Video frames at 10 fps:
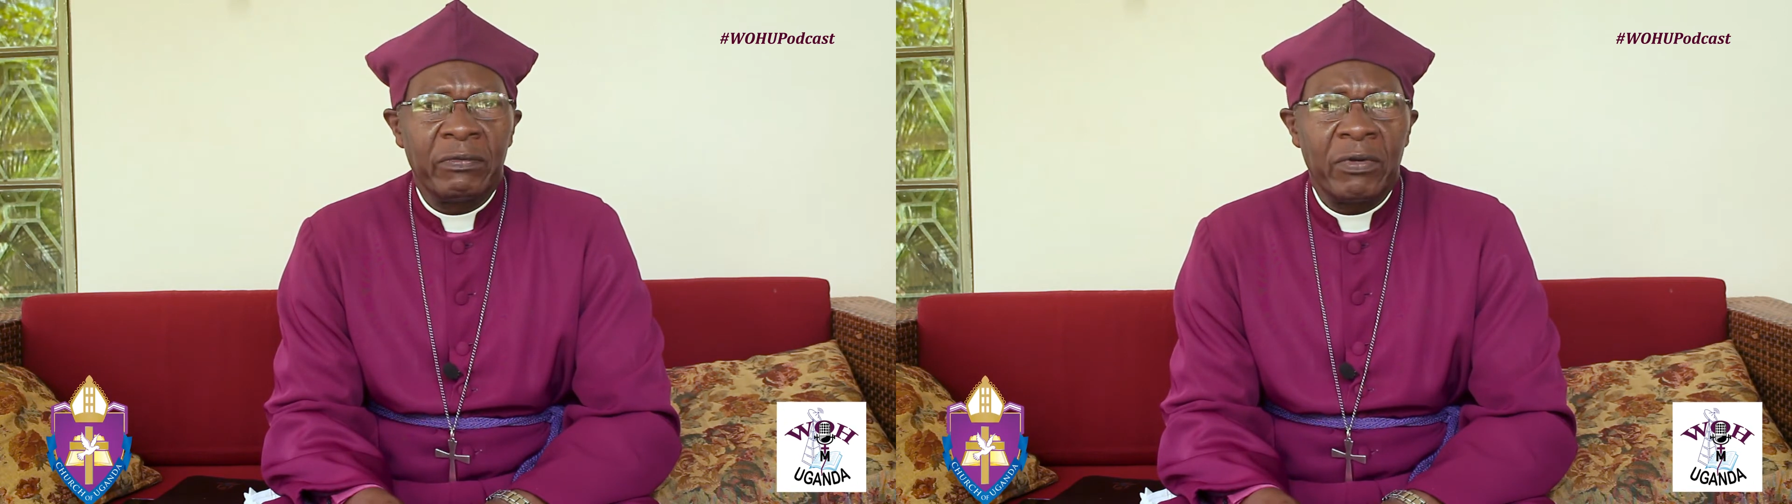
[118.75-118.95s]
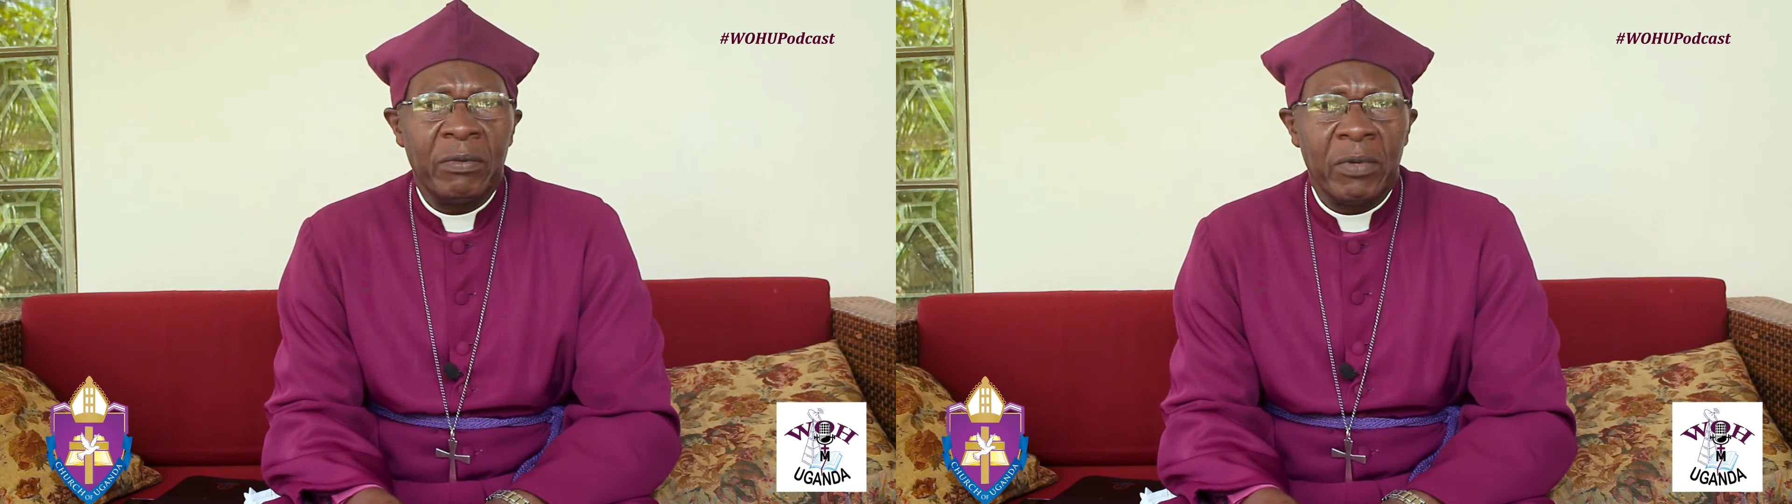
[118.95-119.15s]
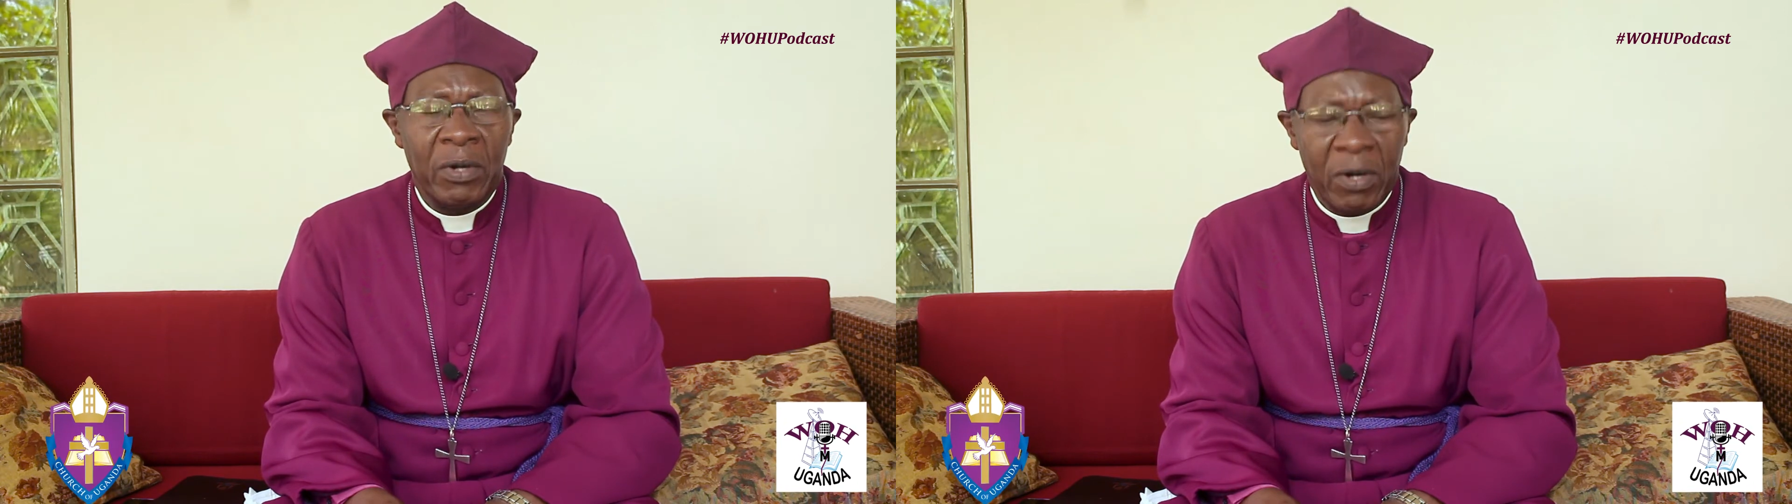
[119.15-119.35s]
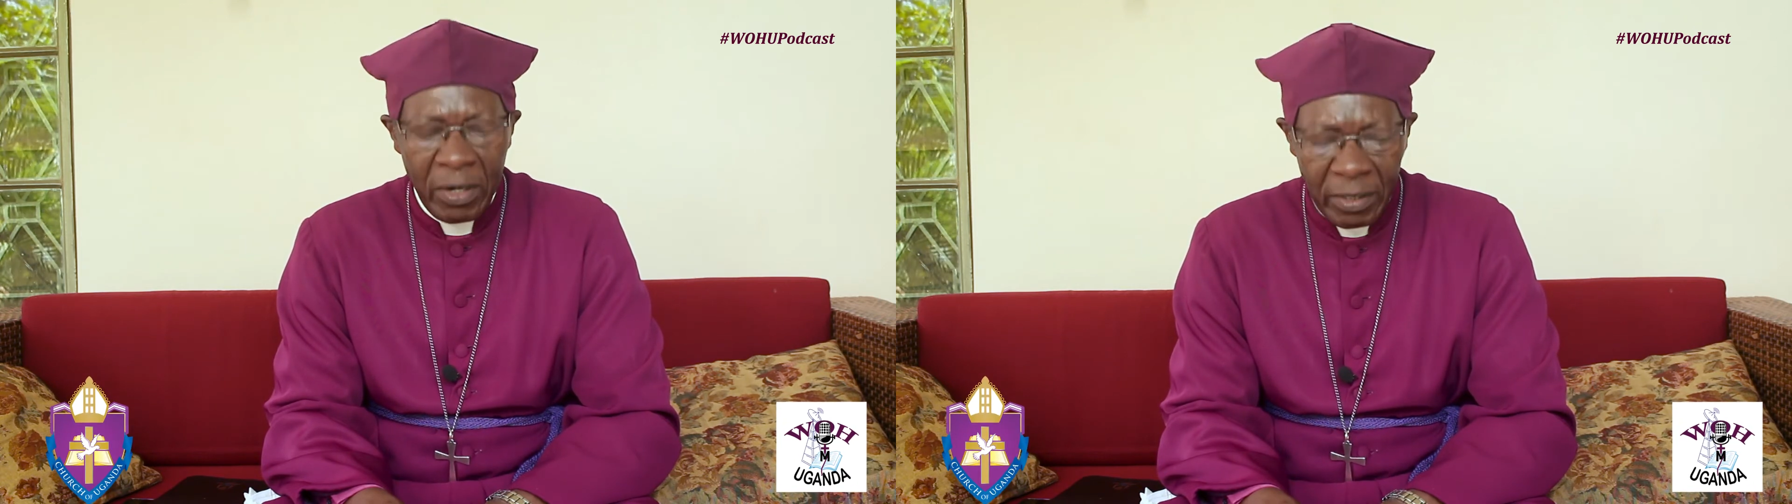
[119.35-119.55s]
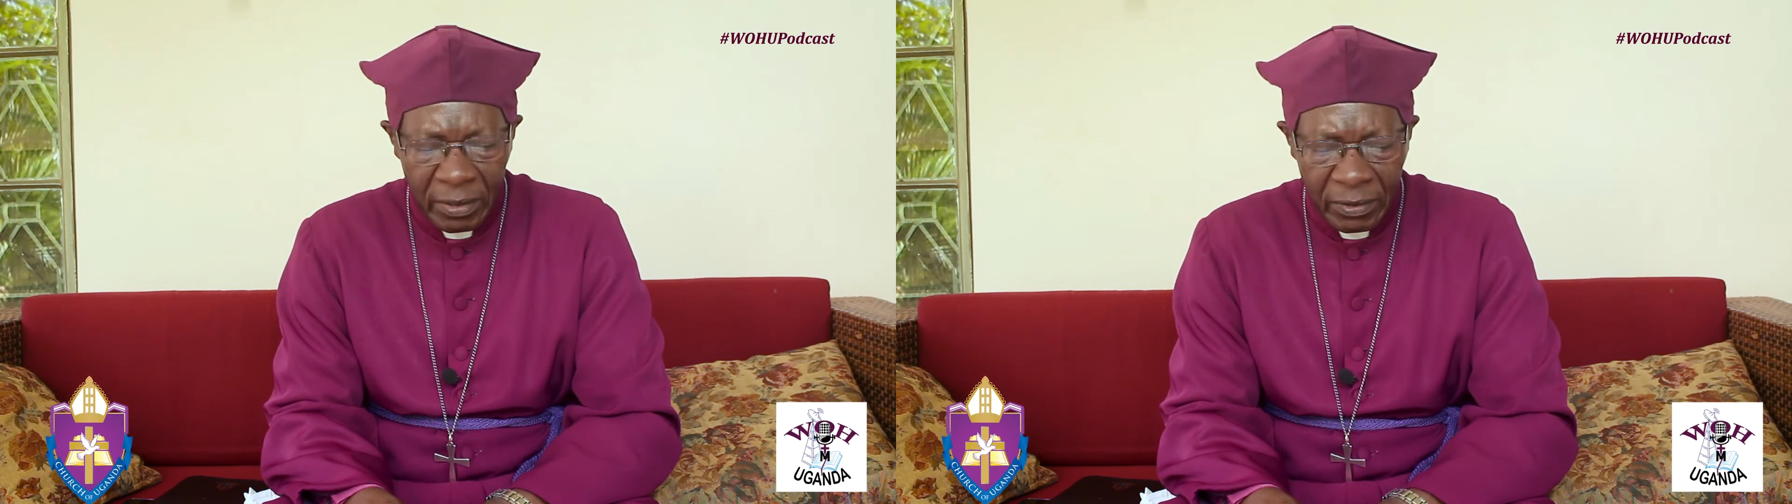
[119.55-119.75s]
from
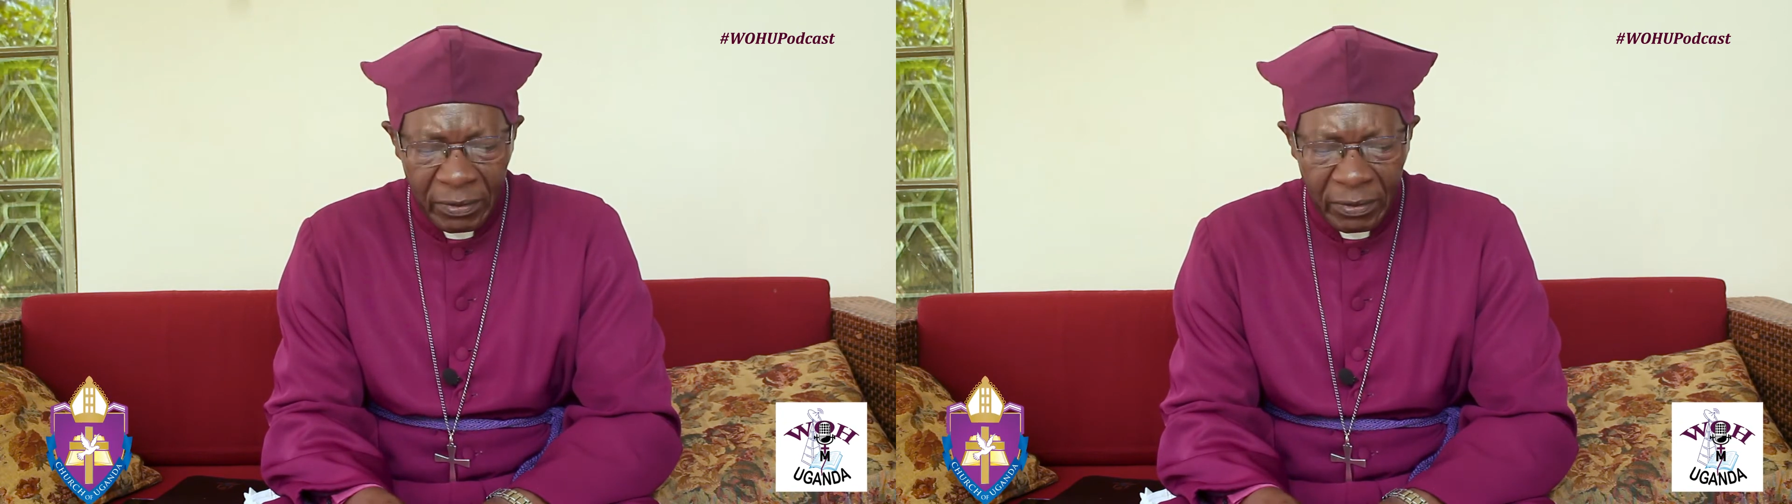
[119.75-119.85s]
God